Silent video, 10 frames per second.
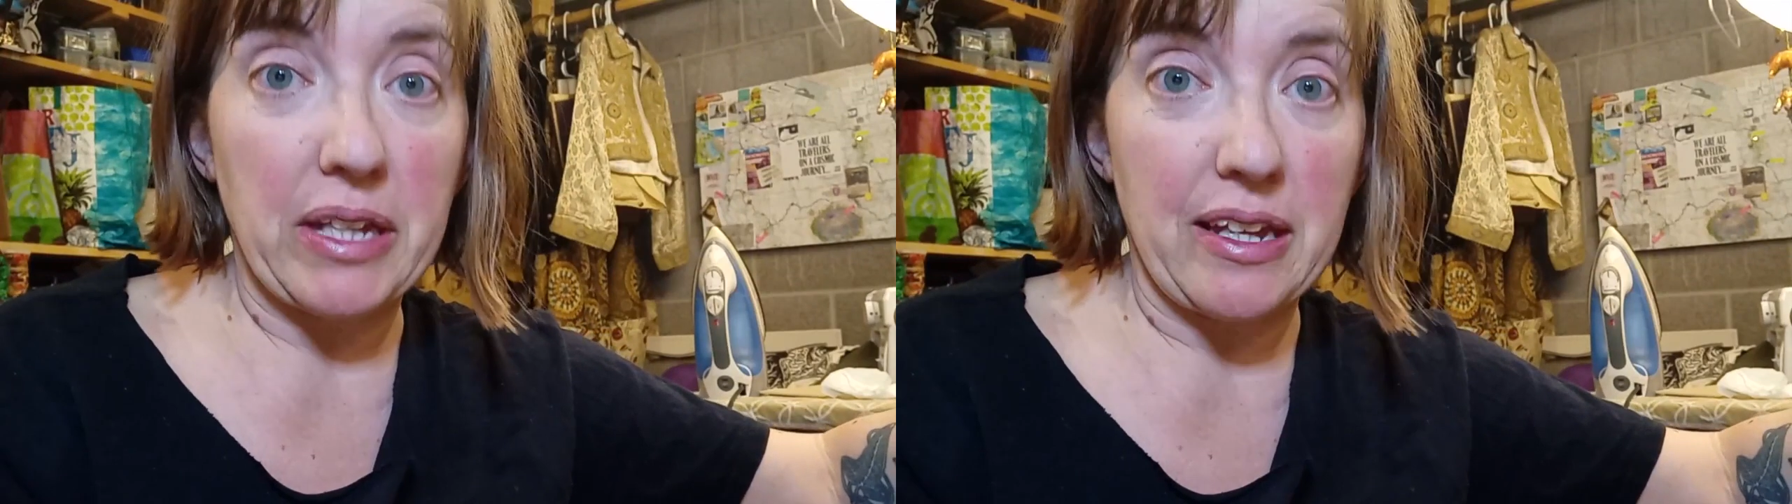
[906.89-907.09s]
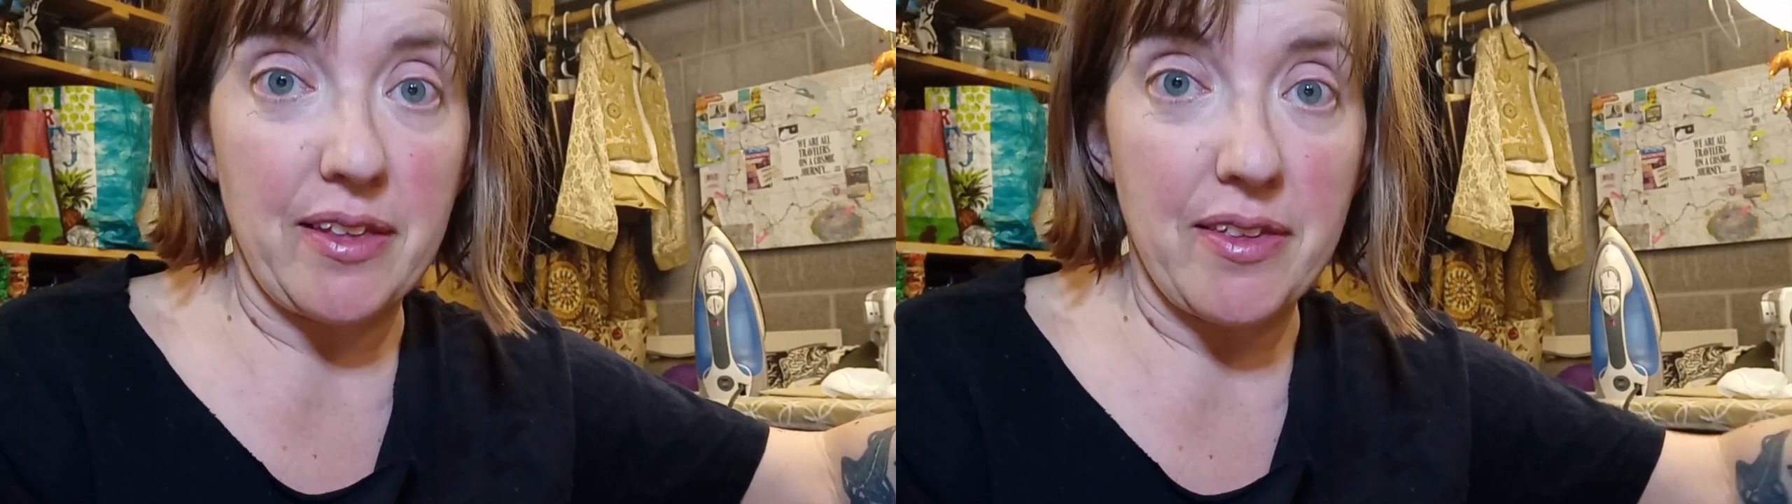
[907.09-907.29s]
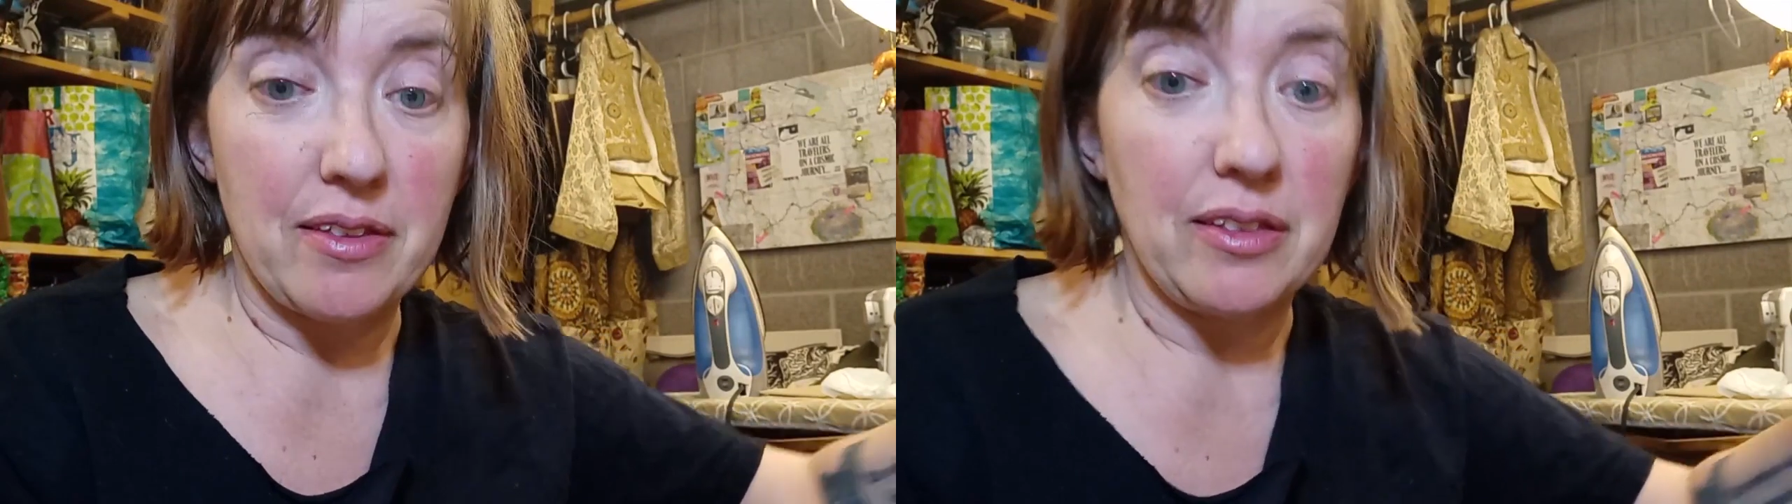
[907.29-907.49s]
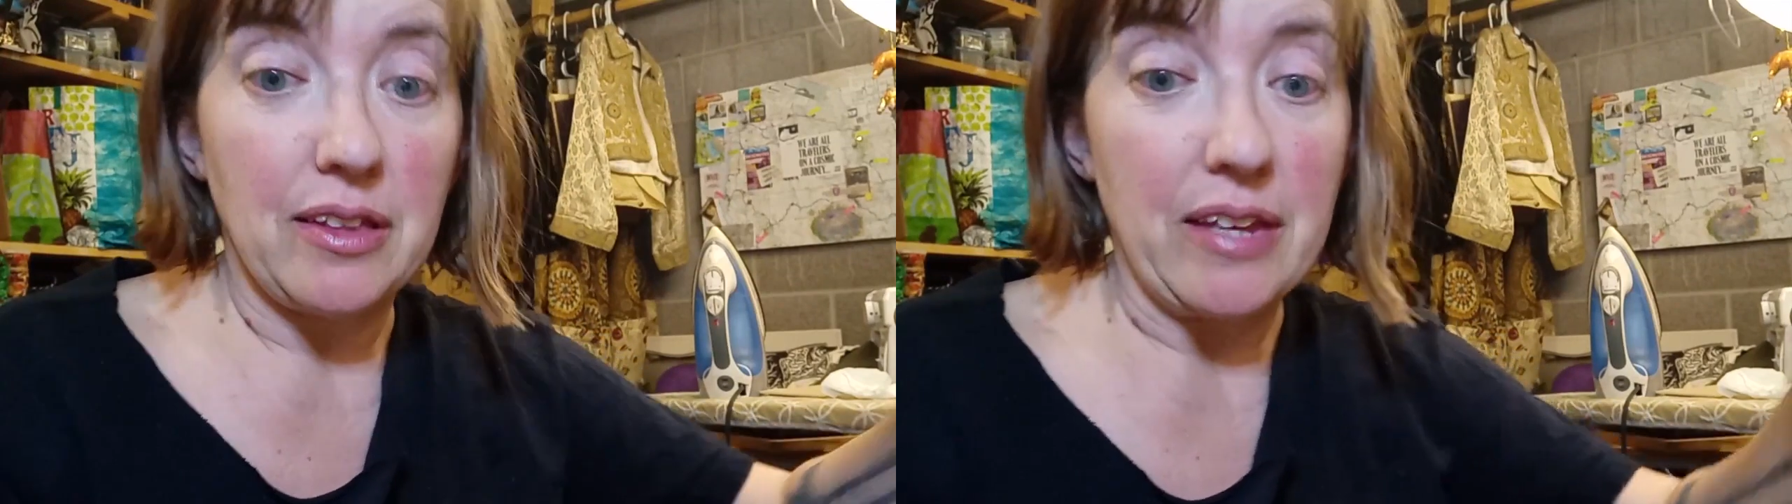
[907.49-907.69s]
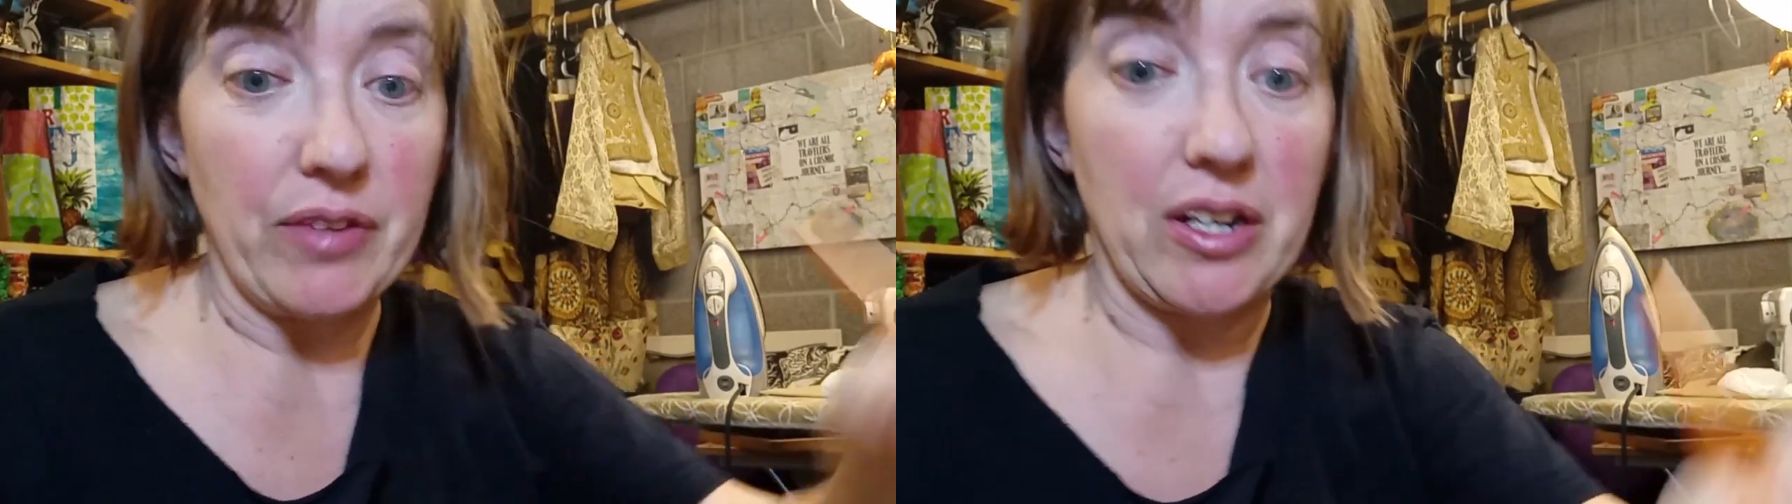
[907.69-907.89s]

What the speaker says: please leave a